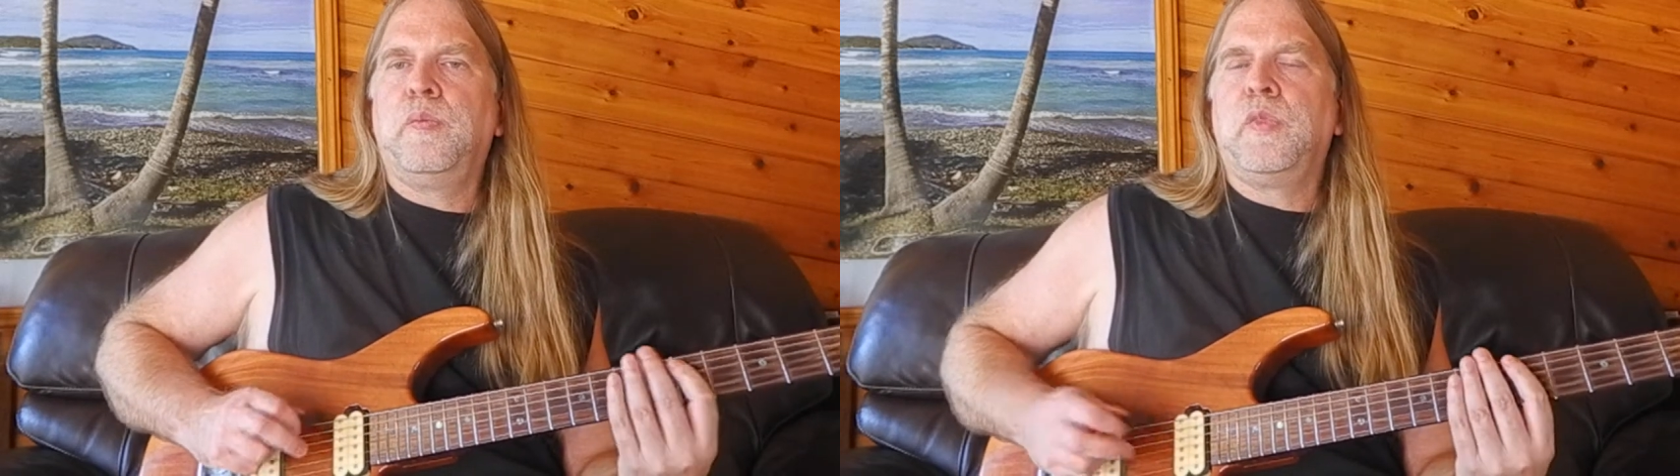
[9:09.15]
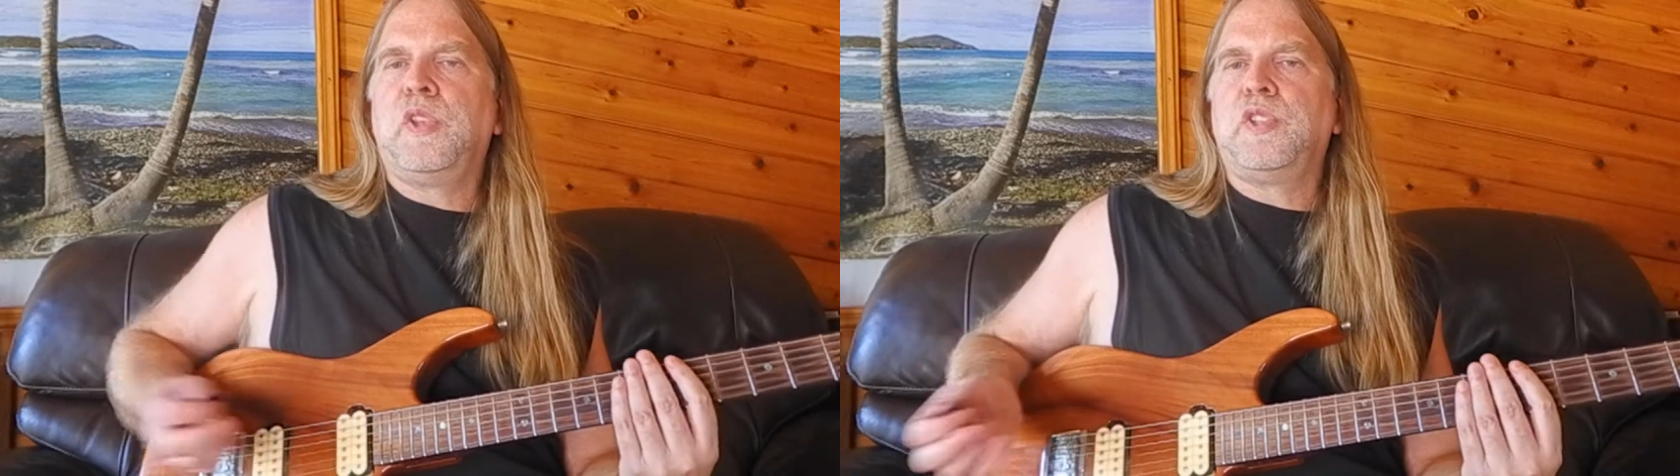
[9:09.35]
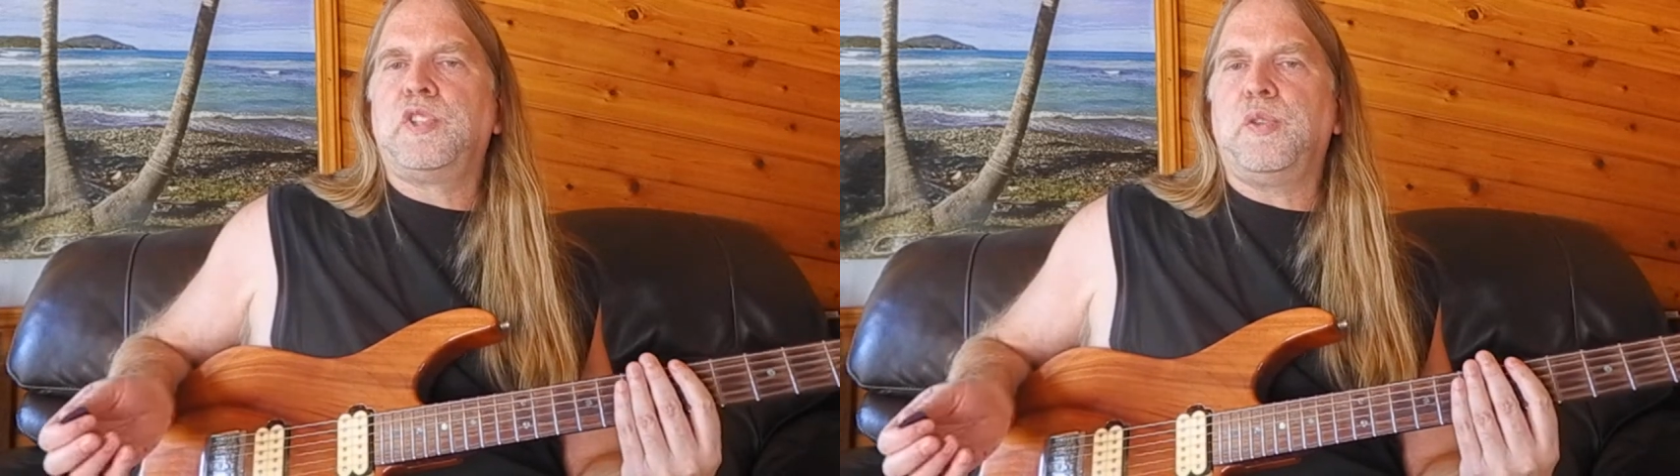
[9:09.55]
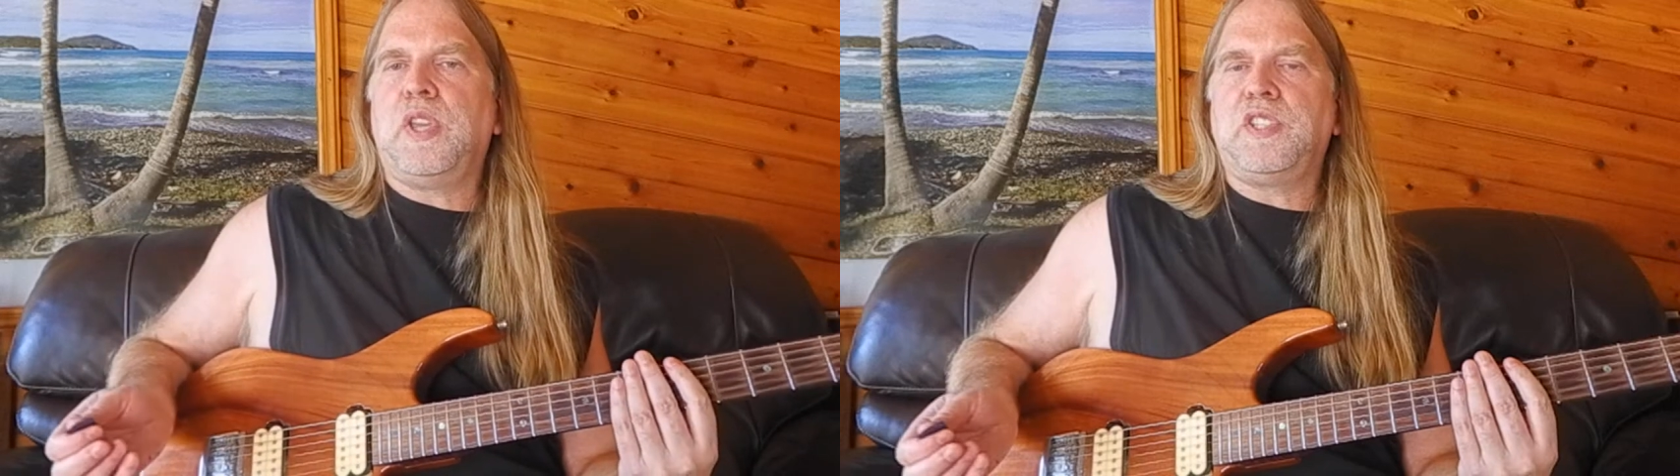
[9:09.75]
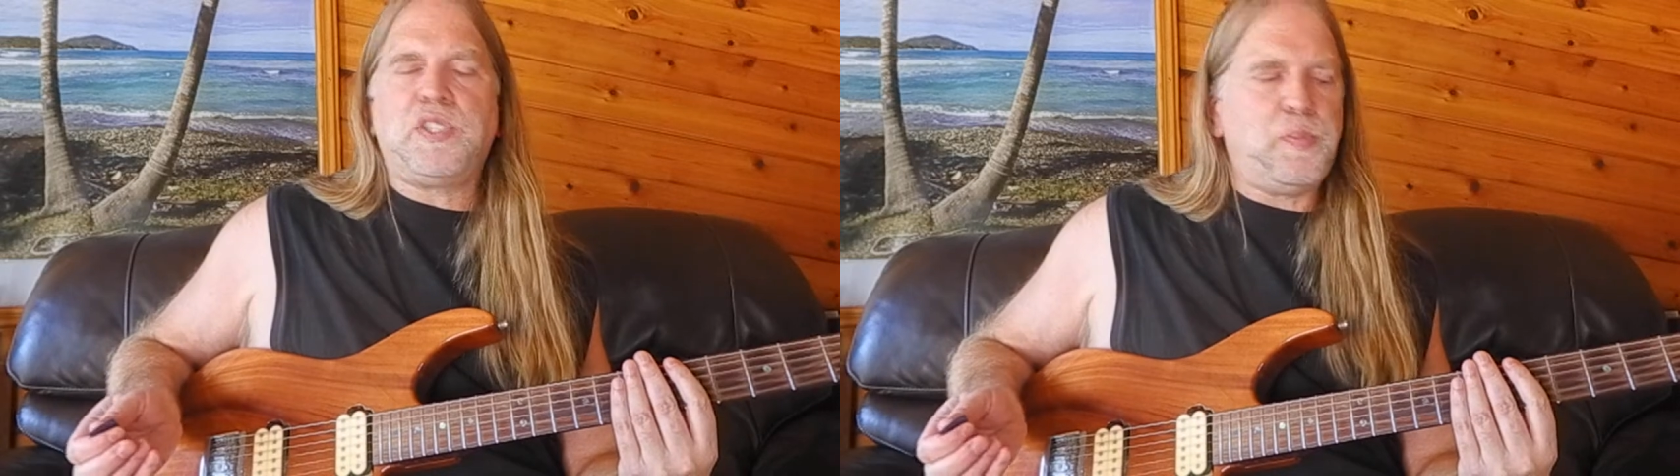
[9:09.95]
So
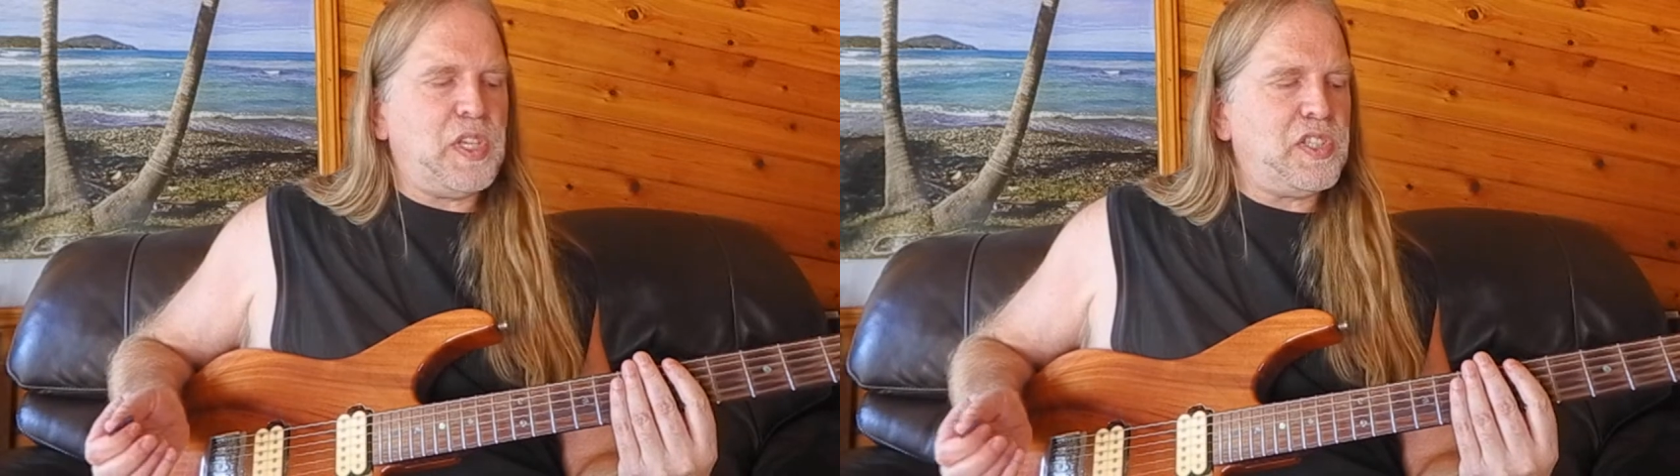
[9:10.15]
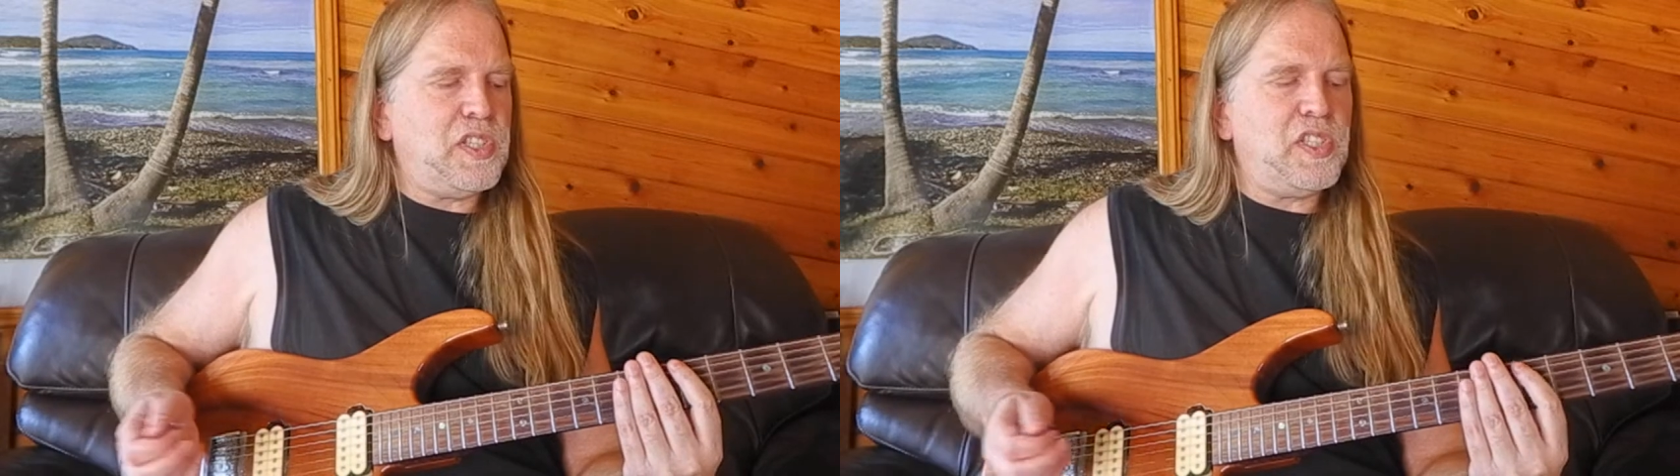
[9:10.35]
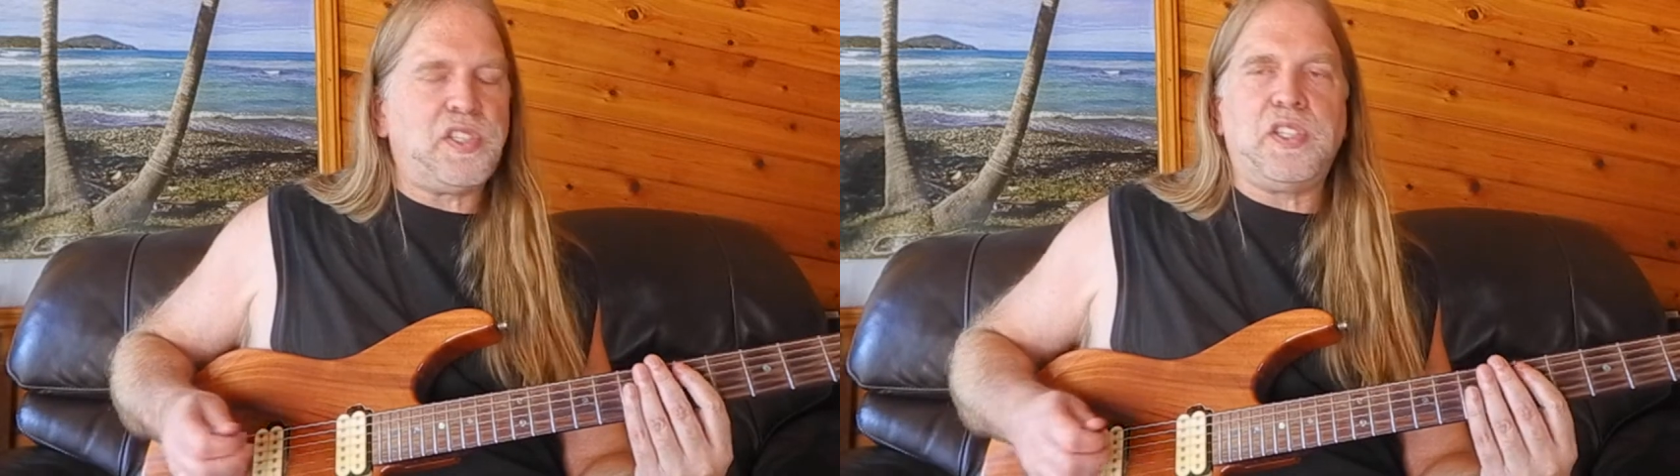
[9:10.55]
that's basically just